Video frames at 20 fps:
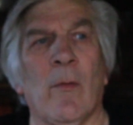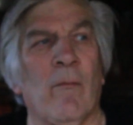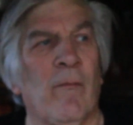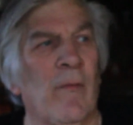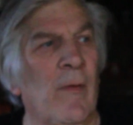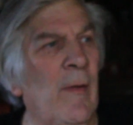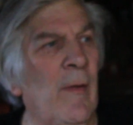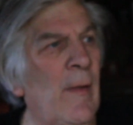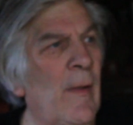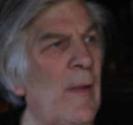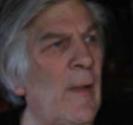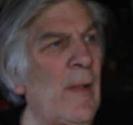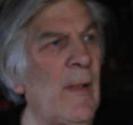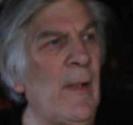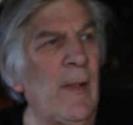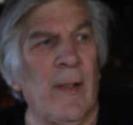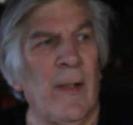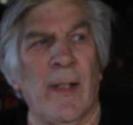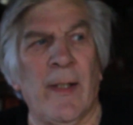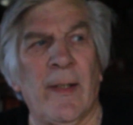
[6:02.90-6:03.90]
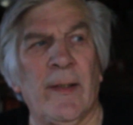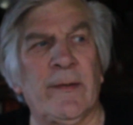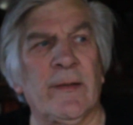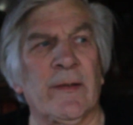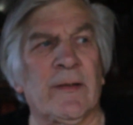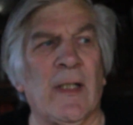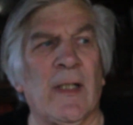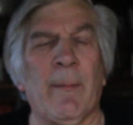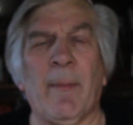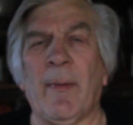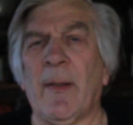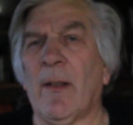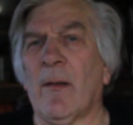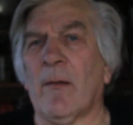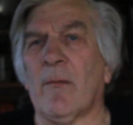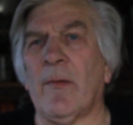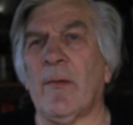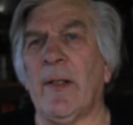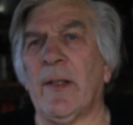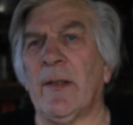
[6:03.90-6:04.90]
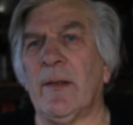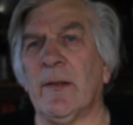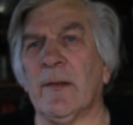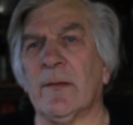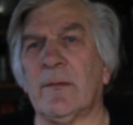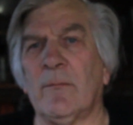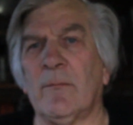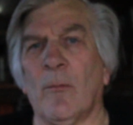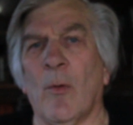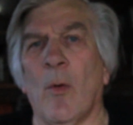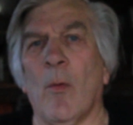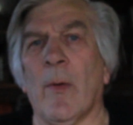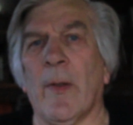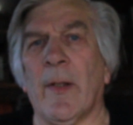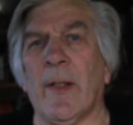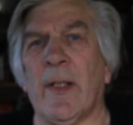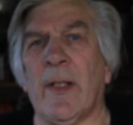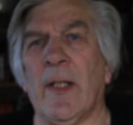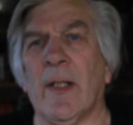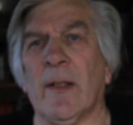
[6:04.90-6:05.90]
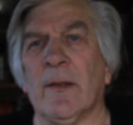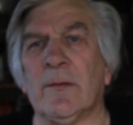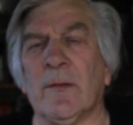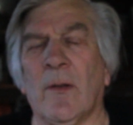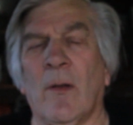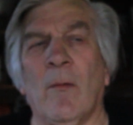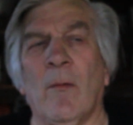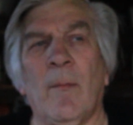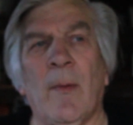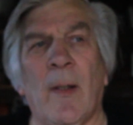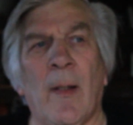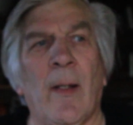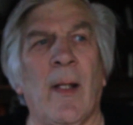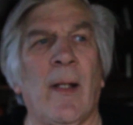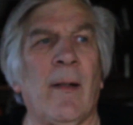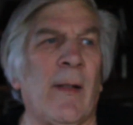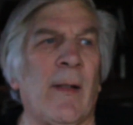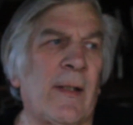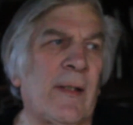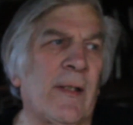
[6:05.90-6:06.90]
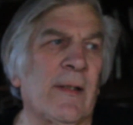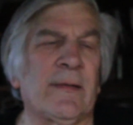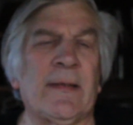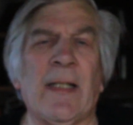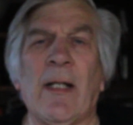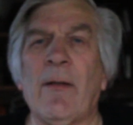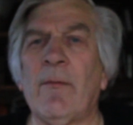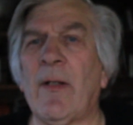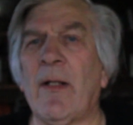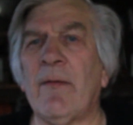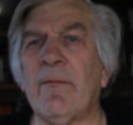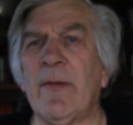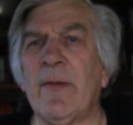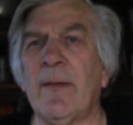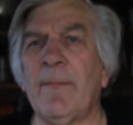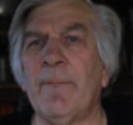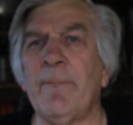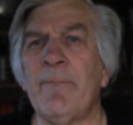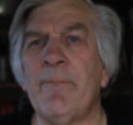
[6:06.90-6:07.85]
over, and it's just got my little creek just rolling again. So I like the sound of it.